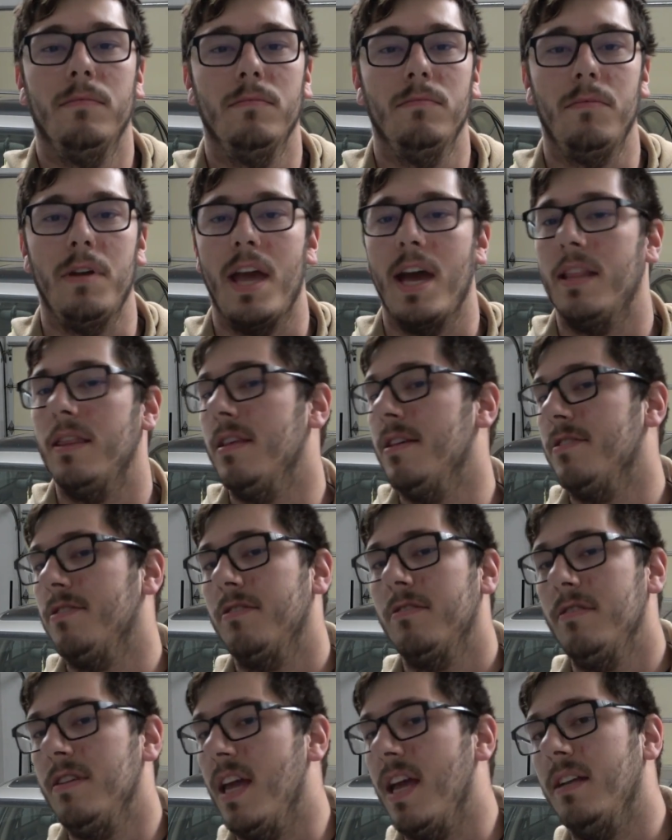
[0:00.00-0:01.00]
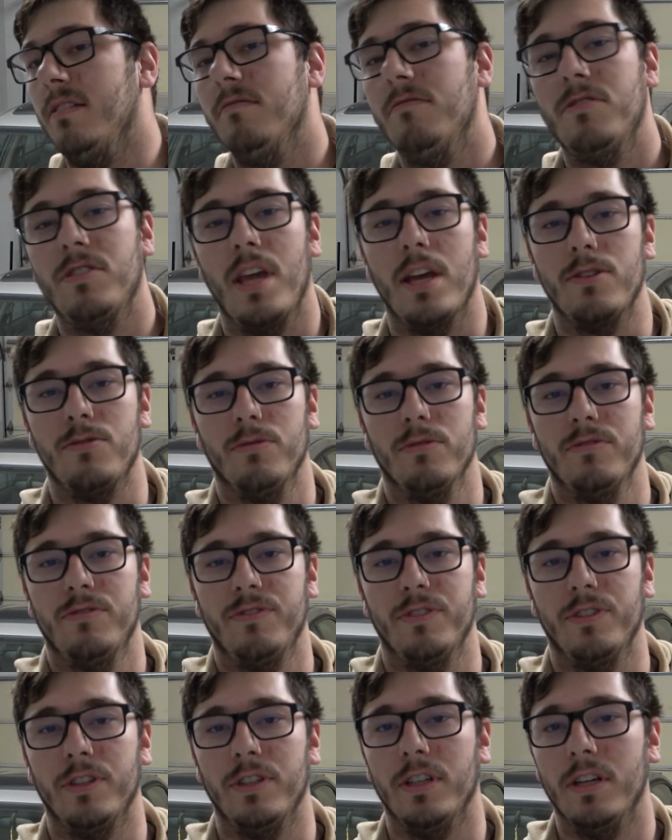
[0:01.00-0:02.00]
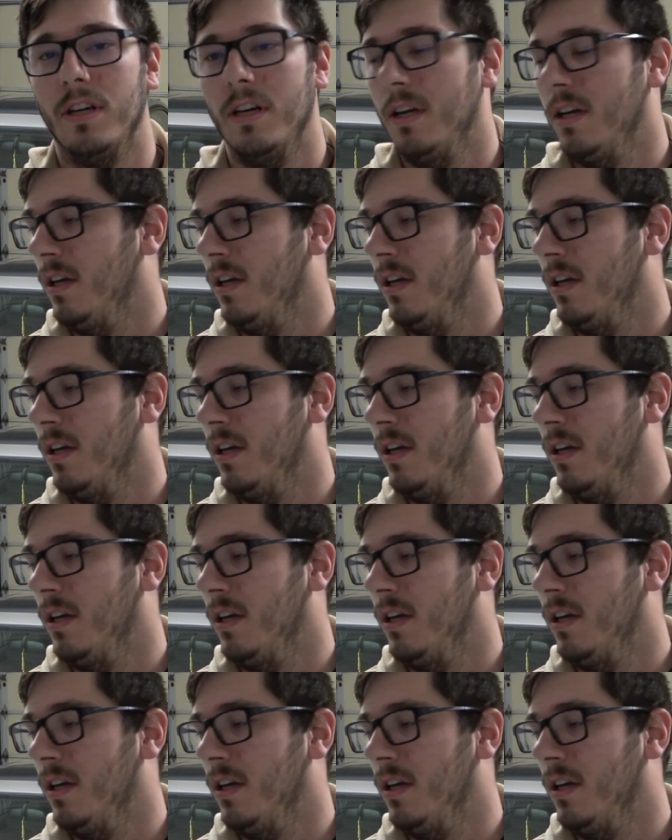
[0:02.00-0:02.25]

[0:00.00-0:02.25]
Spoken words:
We had this date scheduled for